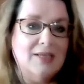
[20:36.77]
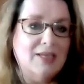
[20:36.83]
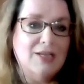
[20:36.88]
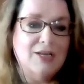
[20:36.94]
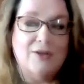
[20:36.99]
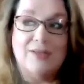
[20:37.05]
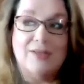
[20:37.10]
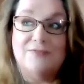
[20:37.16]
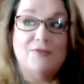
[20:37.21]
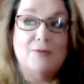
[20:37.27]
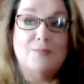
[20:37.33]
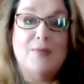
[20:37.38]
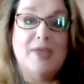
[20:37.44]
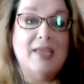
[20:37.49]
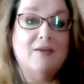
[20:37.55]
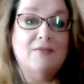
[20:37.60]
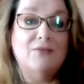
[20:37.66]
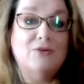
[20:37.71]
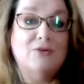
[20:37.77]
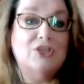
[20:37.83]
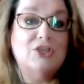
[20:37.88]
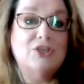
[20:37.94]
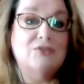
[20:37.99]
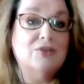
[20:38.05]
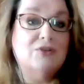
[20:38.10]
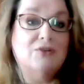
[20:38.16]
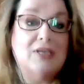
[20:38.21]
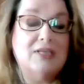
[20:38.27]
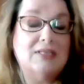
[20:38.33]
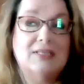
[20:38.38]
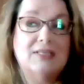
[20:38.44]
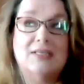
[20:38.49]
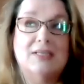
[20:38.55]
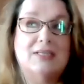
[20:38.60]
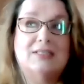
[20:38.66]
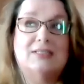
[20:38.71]
You know, for me, I've got 2 doggies,
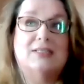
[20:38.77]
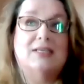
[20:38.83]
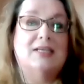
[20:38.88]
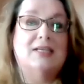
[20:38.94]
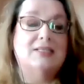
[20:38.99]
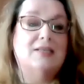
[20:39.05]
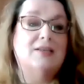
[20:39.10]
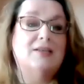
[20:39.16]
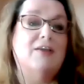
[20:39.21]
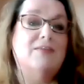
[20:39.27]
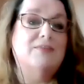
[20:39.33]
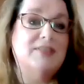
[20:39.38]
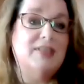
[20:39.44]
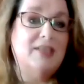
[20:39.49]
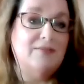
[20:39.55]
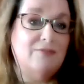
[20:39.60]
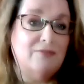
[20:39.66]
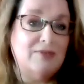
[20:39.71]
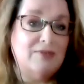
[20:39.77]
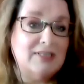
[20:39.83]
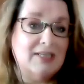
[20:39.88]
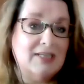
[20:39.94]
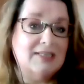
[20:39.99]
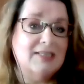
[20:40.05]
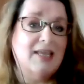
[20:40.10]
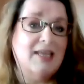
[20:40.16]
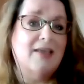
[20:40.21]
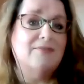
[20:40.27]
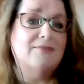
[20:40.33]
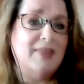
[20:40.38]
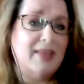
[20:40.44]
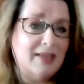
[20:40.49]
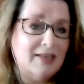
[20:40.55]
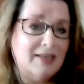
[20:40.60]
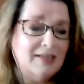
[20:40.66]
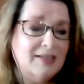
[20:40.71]
and it's a lifesaver, isn't it? To have
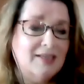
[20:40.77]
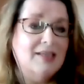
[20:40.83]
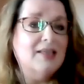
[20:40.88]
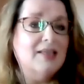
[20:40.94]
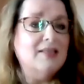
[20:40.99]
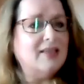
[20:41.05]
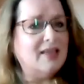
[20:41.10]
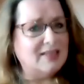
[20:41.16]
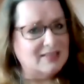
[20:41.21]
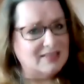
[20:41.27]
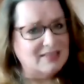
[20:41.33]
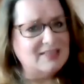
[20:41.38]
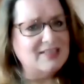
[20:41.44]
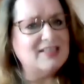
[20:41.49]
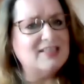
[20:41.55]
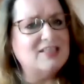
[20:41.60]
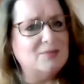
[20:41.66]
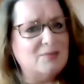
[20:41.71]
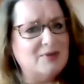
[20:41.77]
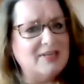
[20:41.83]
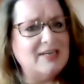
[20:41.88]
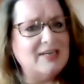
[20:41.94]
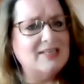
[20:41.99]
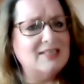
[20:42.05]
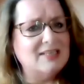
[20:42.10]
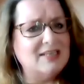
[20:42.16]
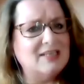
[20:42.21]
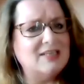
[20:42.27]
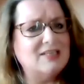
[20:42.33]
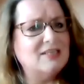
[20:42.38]
that. Yeah. That's a discipline, isn't it?